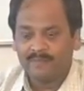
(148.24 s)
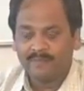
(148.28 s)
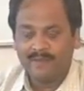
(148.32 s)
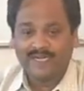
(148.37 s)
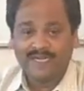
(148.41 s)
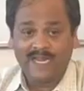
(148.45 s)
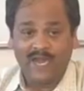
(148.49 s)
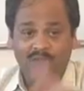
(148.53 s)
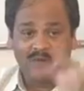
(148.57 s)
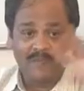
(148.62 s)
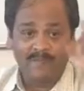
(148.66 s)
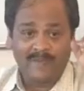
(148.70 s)

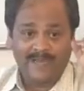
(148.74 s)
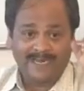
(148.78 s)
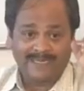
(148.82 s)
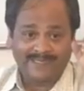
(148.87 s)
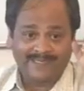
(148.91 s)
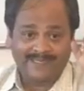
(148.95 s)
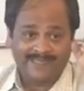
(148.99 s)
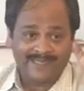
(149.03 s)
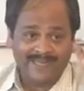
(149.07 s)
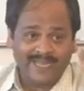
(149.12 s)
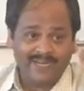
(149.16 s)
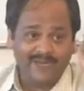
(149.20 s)
But now
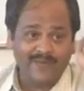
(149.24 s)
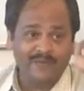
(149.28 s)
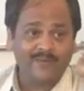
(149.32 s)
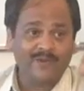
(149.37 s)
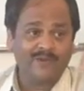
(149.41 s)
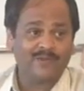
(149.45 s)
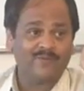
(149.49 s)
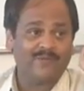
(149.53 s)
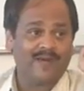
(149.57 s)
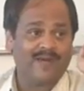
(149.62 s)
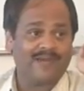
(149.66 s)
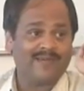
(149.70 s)
bacteria
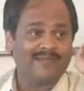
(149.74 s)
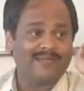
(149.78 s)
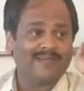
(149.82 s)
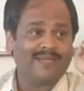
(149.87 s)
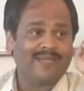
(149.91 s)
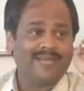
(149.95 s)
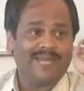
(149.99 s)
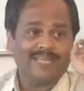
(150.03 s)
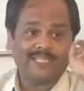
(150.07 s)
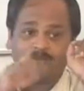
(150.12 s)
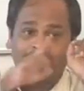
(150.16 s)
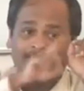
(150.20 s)
number
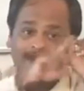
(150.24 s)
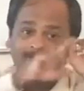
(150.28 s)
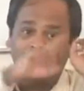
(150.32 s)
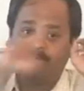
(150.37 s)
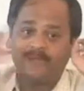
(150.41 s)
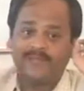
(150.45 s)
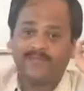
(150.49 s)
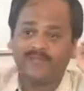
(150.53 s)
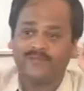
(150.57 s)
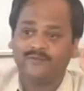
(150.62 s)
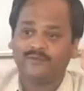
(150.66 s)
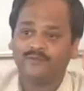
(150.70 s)
1 has
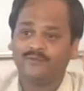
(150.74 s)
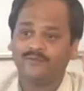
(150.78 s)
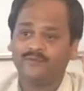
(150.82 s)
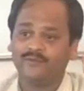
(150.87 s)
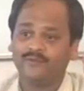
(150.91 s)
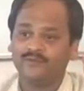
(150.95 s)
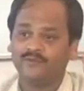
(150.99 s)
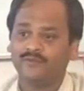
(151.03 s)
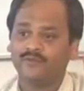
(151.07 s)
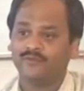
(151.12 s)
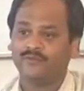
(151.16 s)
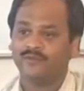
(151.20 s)
5 value.
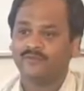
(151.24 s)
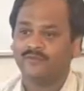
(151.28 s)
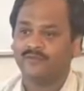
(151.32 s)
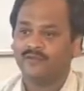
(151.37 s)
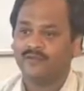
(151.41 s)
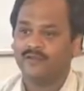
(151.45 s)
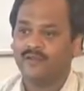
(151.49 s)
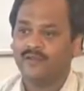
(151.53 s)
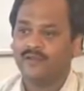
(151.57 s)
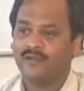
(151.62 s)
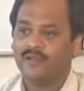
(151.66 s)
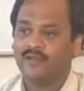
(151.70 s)

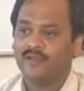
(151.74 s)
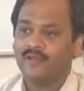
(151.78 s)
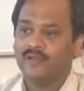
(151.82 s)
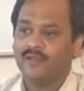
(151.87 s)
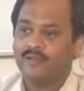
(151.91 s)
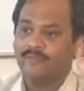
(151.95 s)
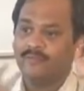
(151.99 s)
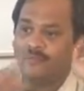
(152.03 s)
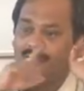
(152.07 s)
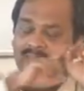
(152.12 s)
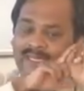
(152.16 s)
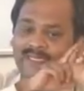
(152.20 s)

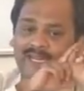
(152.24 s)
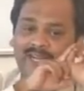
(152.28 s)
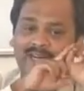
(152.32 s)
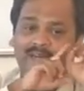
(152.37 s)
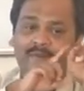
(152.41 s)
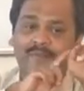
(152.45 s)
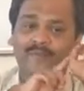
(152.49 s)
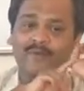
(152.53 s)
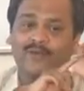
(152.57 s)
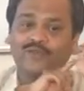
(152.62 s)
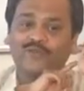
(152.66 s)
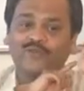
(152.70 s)
Bacteria
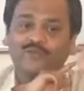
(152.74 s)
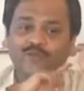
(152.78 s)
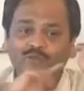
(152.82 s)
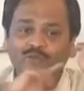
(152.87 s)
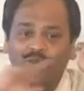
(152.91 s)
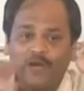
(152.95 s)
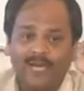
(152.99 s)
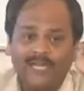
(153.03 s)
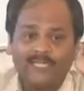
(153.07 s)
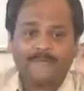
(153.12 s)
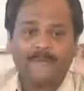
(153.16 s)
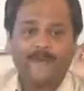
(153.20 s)
number
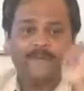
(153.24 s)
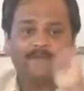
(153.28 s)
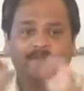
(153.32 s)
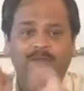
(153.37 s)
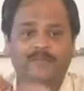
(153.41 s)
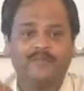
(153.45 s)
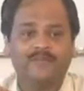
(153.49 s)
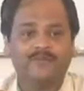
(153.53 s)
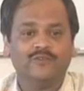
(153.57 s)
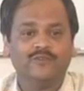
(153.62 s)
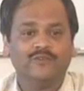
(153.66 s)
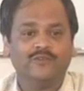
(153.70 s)
2 has 5
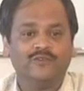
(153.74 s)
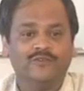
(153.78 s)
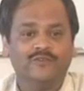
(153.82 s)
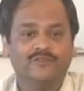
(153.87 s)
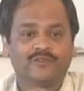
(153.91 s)
value.